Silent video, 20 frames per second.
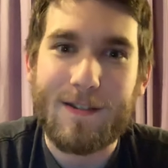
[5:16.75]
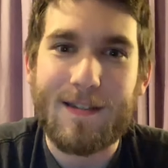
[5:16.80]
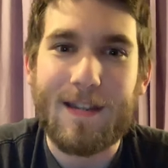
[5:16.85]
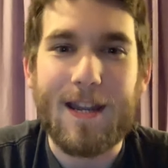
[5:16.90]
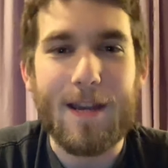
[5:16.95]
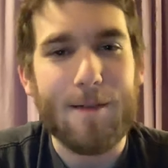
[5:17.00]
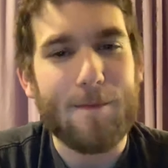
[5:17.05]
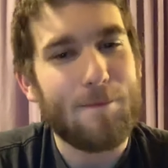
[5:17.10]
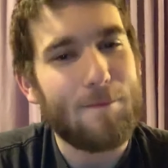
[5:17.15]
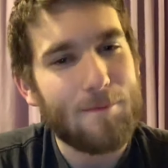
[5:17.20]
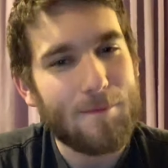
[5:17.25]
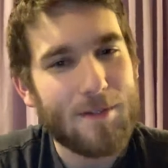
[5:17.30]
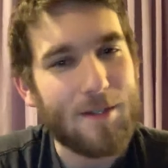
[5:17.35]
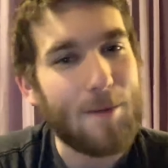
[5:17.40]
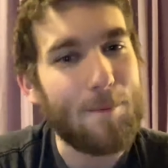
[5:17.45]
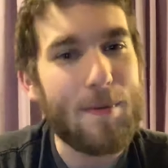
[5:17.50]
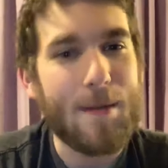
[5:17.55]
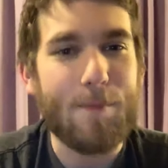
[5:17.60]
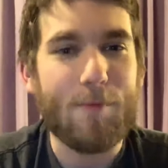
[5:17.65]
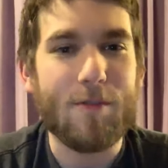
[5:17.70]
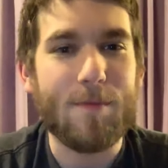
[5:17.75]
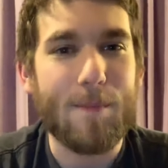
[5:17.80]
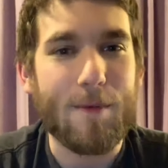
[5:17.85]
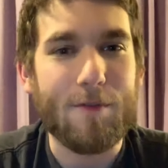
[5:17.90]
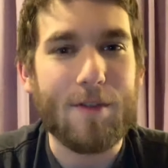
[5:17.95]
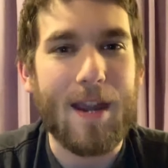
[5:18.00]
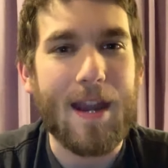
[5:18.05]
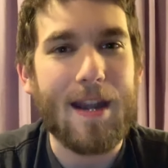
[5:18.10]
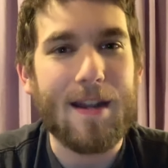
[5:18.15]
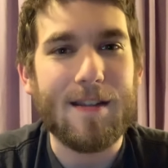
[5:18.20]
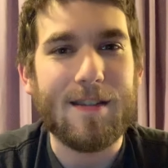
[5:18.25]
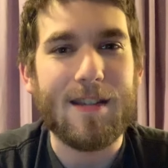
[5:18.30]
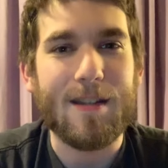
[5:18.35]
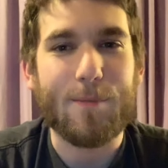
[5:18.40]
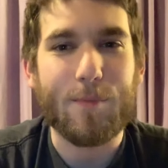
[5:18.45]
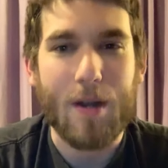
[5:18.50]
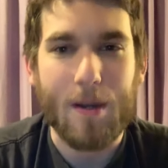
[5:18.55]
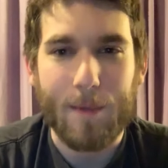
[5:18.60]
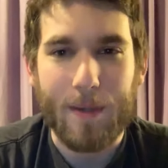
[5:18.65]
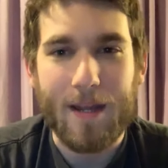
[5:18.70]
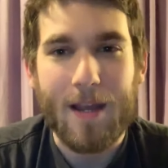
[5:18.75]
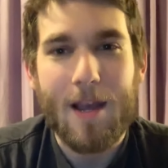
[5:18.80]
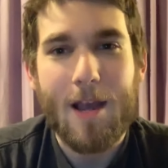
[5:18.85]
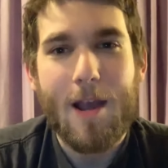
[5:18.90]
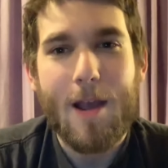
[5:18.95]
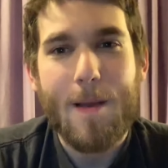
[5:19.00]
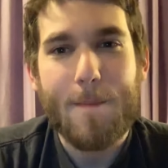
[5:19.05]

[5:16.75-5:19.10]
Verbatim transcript: scene, some people's most hated scene probably,